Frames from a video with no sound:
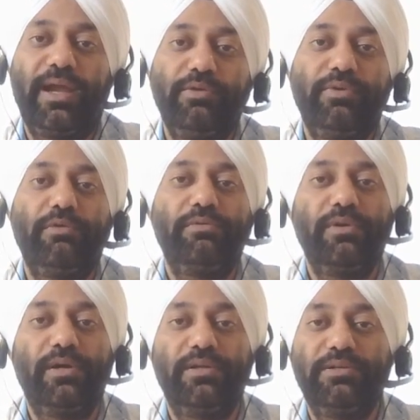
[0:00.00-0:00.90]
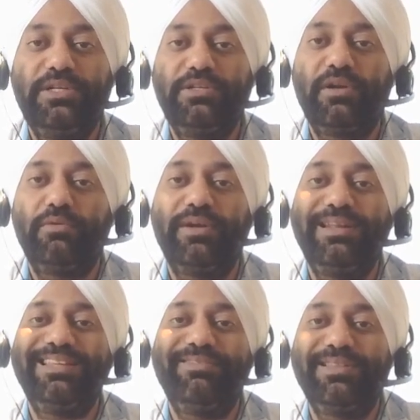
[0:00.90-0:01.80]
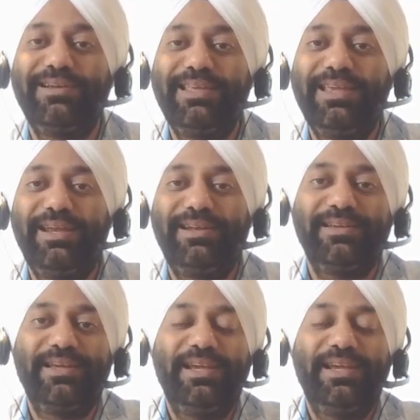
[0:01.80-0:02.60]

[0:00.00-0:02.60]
and you now reach around 37, 38